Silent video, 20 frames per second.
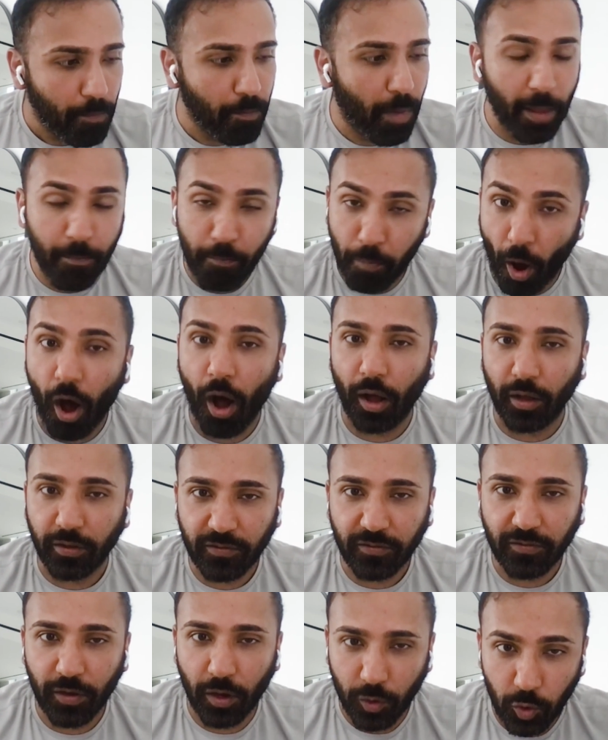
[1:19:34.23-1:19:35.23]
my
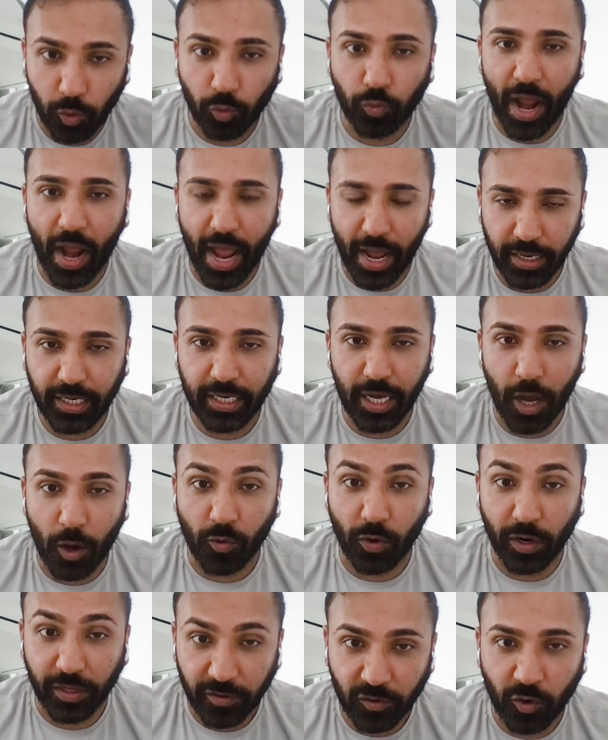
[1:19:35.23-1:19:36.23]
boss who ran
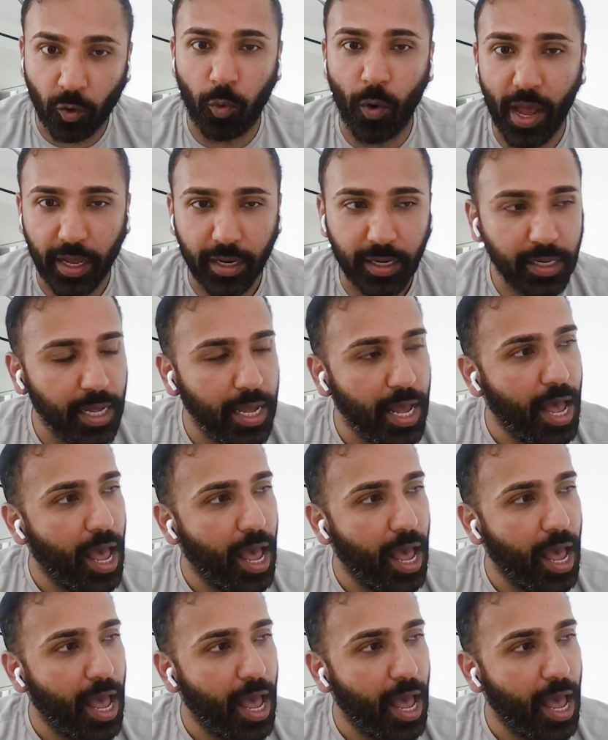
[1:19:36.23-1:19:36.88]
deodorants quit.